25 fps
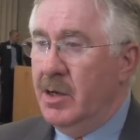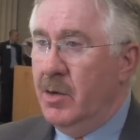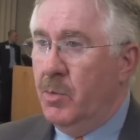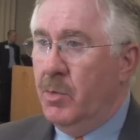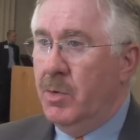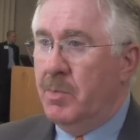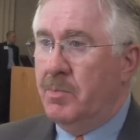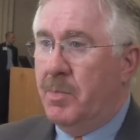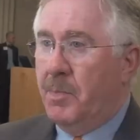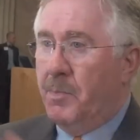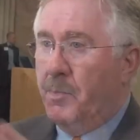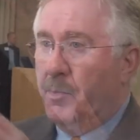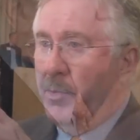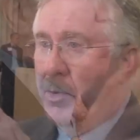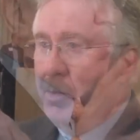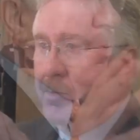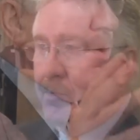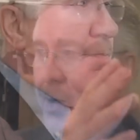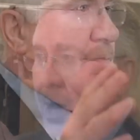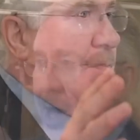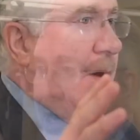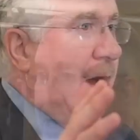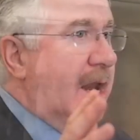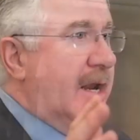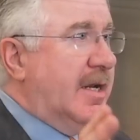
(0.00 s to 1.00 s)
When
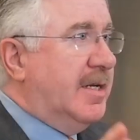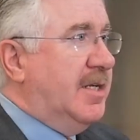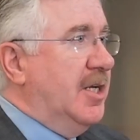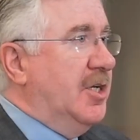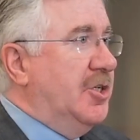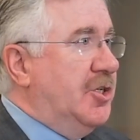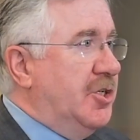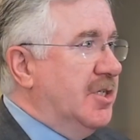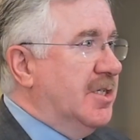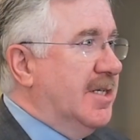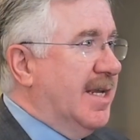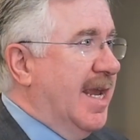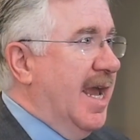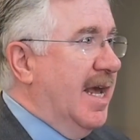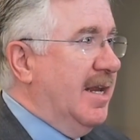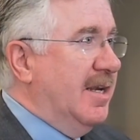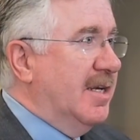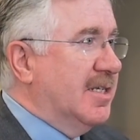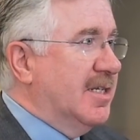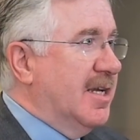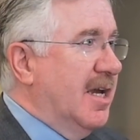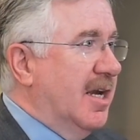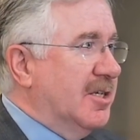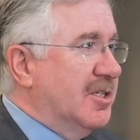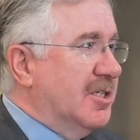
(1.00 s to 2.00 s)
politicians can't
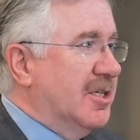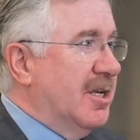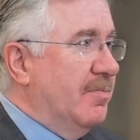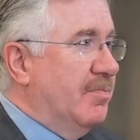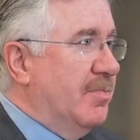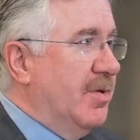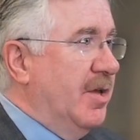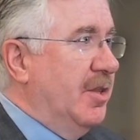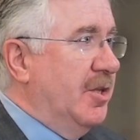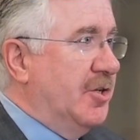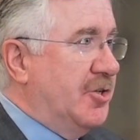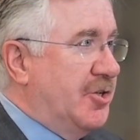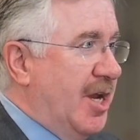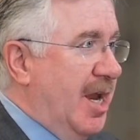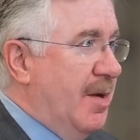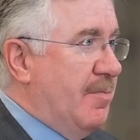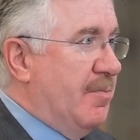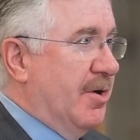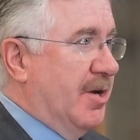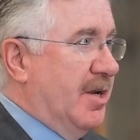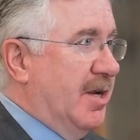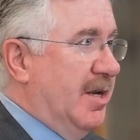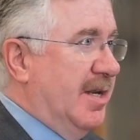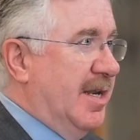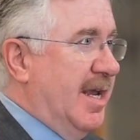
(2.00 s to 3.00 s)
discuss something, the chamber
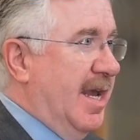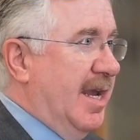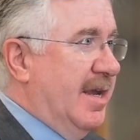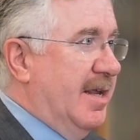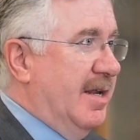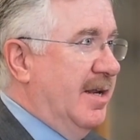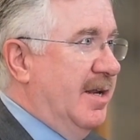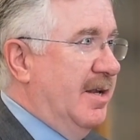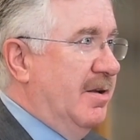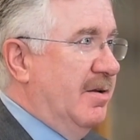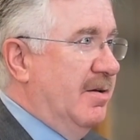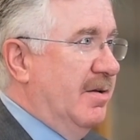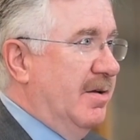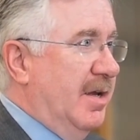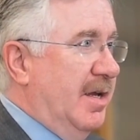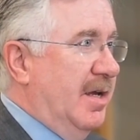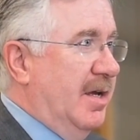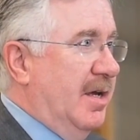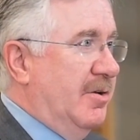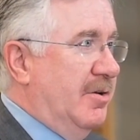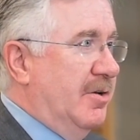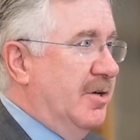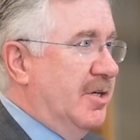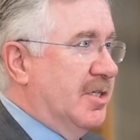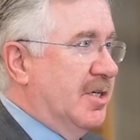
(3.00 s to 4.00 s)
can take it
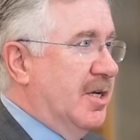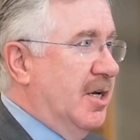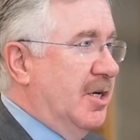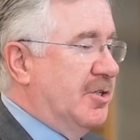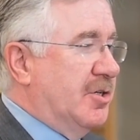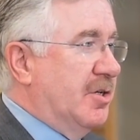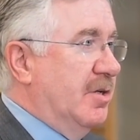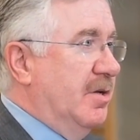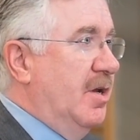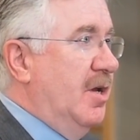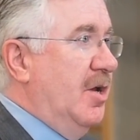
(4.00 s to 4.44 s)
under discussion.